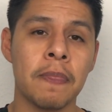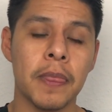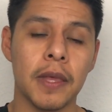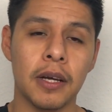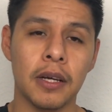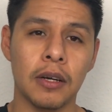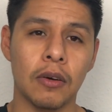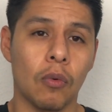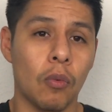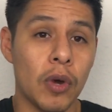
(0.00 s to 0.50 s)

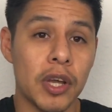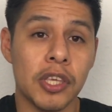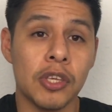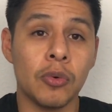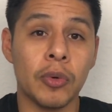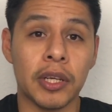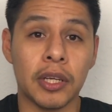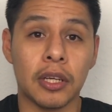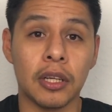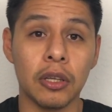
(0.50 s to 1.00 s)
what
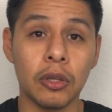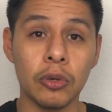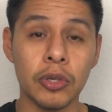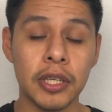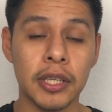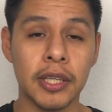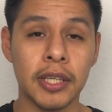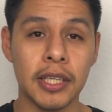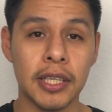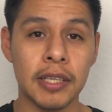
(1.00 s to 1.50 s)
you include
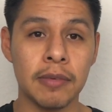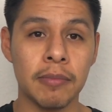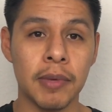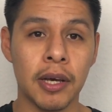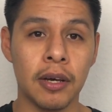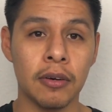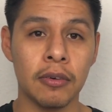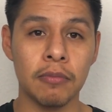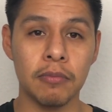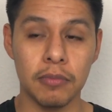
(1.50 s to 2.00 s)
in the
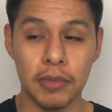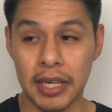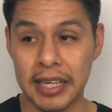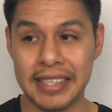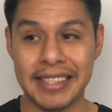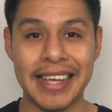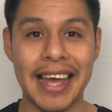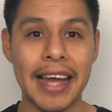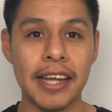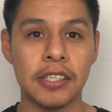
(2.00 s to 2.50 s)
email,
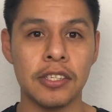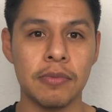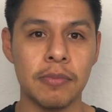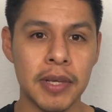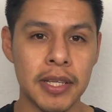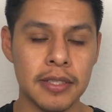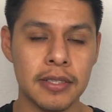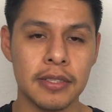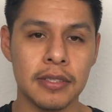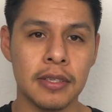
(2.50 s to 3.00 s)

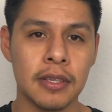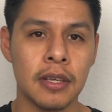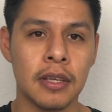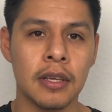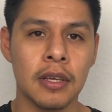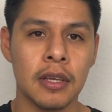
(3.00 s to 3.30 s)
attachments.